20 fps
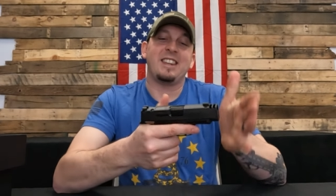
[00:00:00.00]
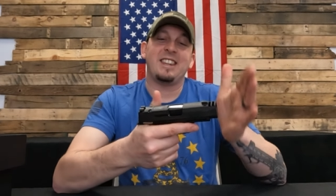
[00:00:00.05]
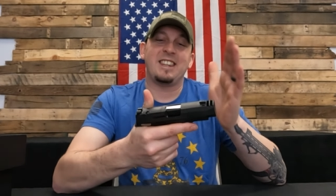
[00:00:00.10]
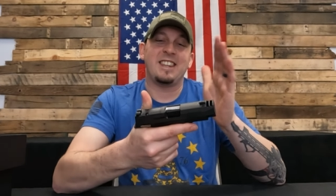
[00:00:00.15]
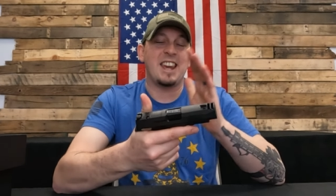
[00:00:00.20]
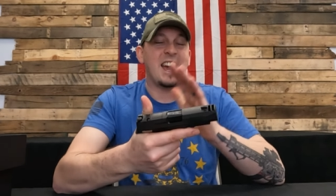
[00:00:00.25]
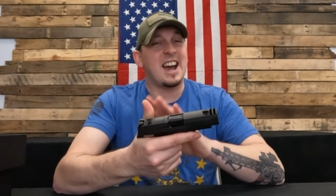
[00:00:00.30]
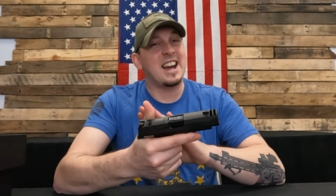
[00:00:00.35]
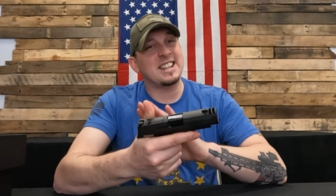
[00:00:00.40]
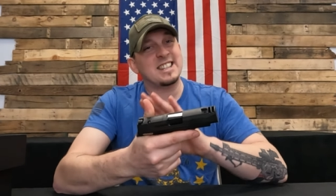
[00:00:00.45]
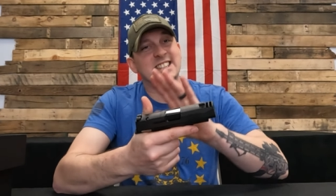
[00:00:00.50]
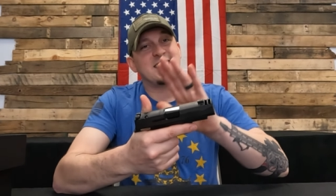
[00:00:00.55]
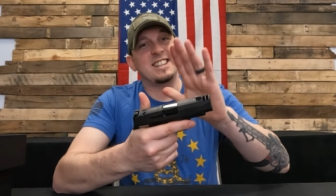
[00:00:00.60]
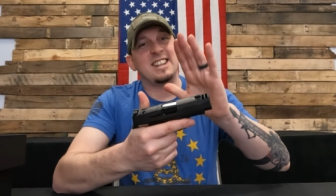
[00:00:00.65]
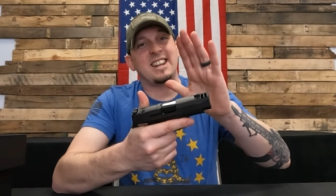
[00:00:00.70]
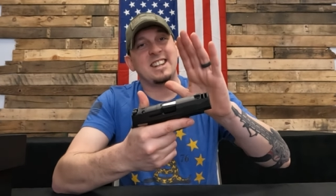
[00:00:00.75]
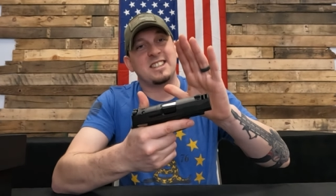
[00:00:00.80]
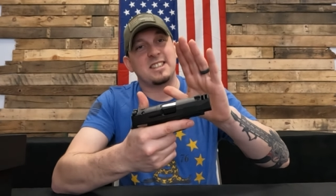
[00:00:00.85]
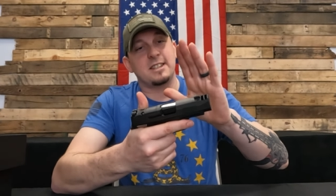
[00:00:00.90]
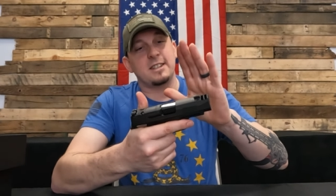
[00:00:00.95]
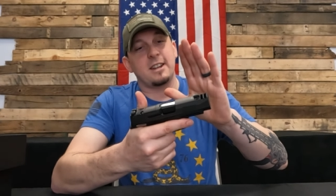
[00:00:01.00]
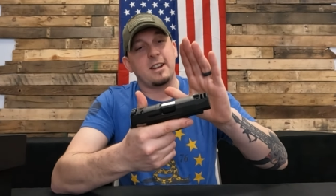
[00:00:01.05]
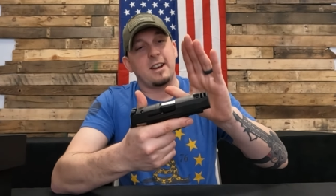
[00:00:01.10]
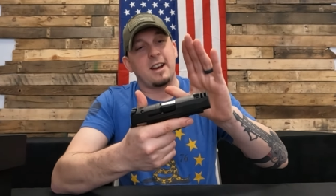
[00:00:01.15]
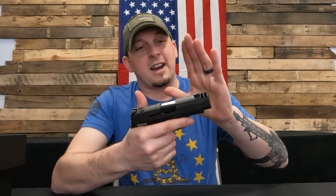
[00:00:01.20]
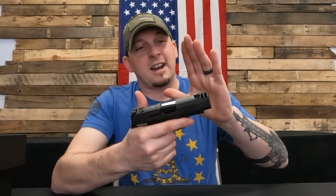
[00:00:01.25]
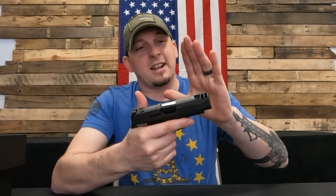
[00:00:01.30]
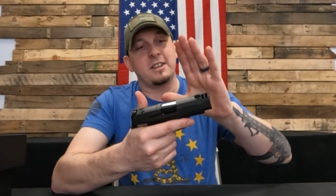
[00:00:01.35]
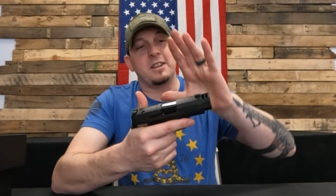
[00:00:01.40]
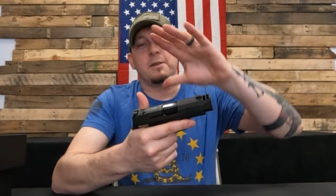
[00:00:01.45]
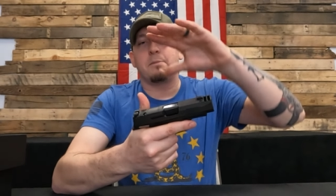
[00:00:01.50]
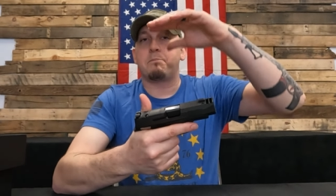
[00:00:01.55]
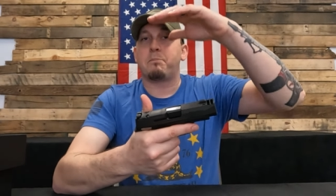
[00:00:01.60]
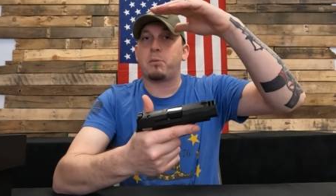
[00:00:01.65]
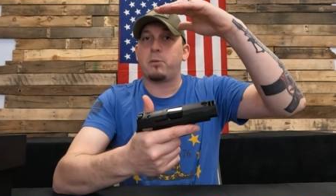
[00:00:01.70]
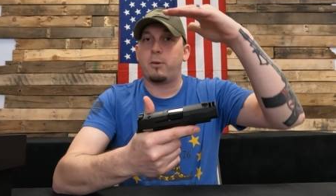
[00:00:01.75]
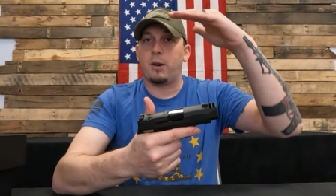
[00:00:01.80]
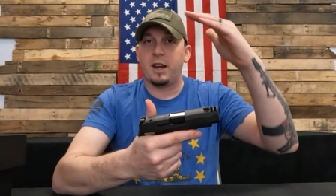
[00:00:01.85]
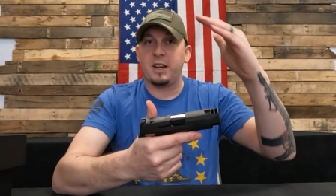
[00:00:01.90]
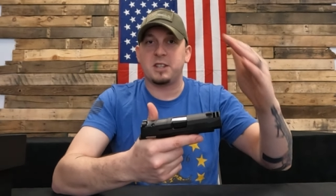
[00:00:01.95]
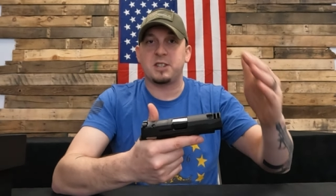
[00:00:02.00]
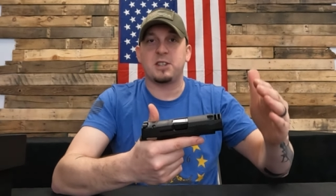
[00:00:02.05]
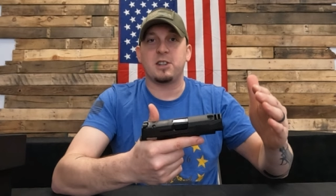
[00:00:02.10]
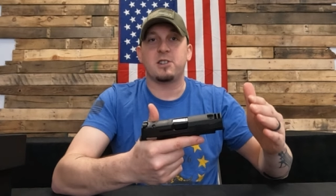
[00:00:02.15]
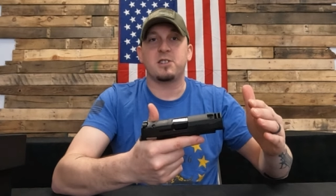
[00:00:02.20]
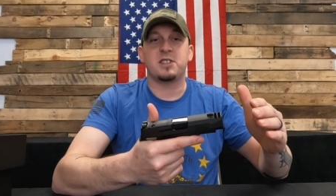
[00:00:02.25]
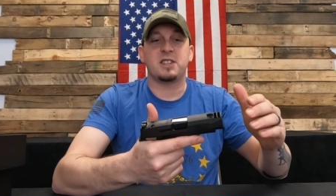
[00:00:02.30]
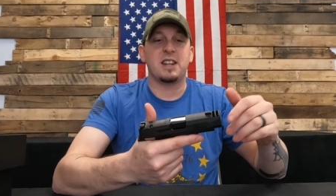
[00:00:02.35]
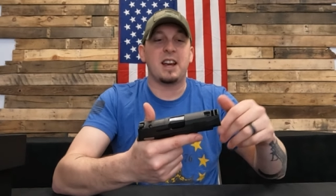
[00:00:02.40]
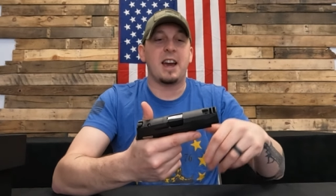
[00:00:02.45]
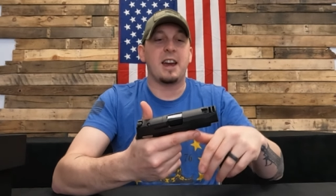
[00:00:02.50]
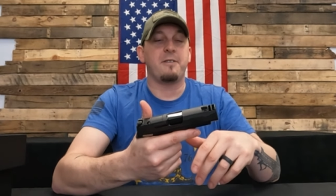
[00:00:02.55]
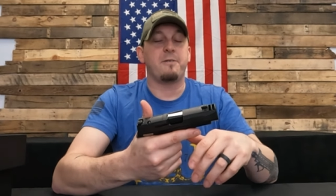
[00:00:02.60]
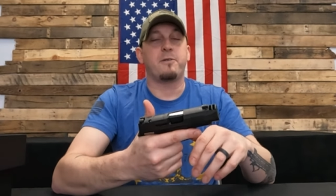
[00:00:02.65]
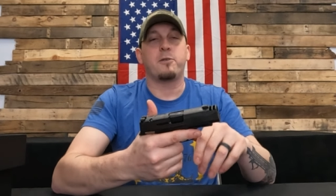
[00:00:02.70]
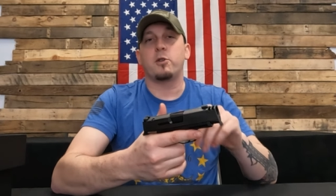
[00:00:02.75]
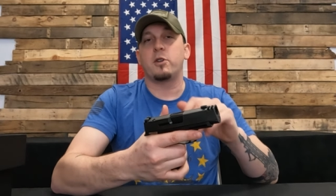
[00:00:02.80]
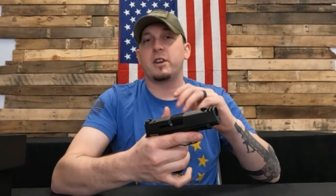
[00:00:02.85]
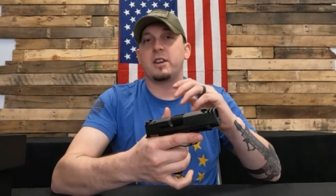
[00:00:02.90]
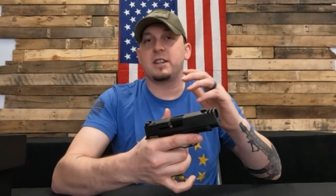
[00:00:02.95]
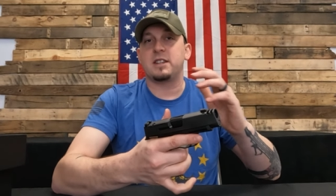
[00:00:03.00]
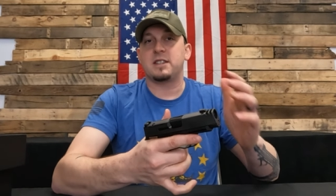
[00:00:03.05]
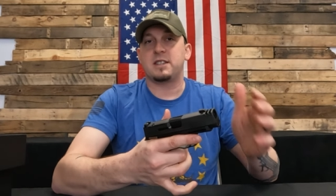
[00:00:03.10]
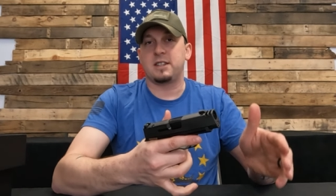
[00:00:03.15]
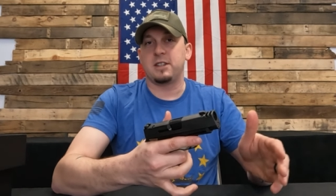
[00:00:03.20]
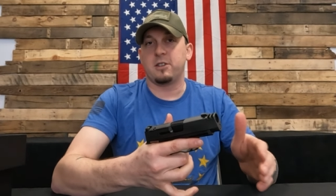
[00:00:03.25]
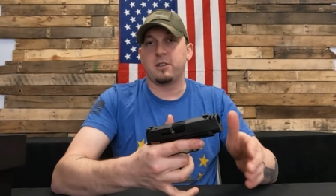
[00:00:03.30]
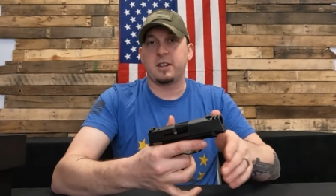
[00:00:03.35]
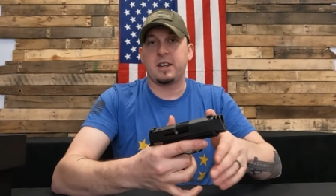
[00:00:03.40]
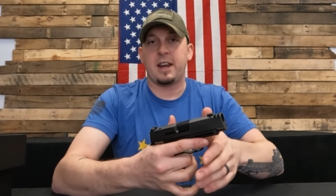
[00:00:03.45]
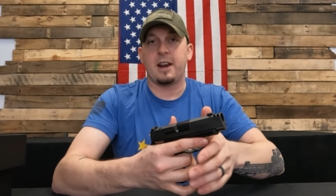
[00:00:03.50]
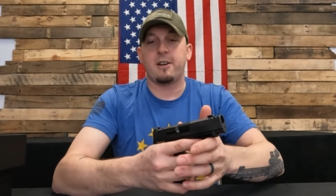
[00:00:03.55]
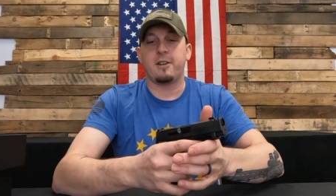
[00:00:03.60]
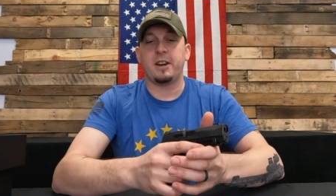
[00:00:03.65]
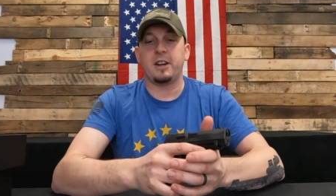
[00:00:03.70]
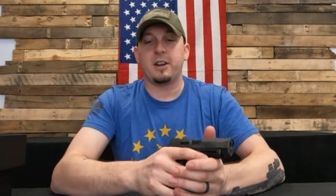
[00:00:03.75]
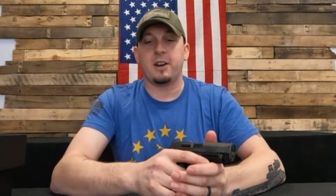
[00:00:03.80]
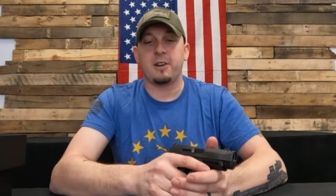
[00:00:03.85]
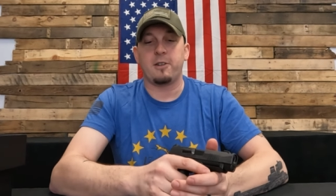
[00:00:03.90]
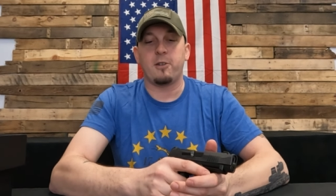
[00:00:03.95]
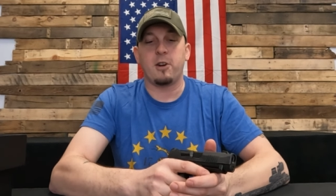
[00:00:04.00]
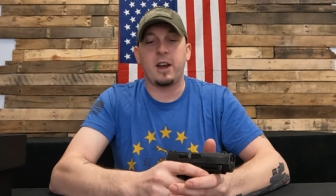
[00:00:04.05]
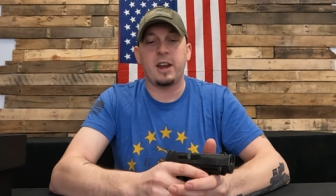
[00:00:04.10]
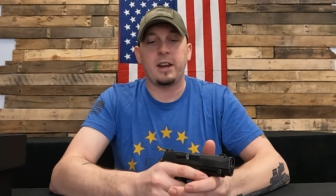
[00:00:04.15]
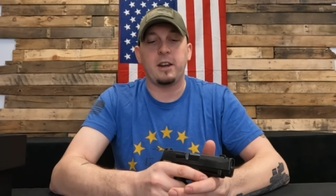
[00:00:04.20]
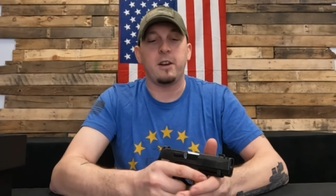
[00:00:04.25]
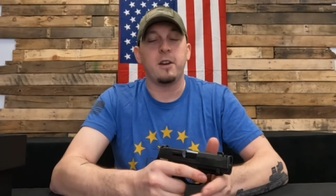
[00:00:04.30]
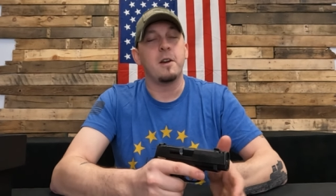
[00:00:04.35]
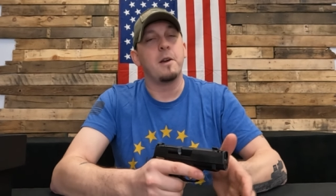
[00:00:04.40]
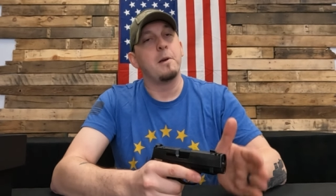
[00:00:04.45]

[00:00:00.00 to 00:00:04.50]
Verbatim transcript: Yes, it's on the pricier side for a concealed carry gun, right?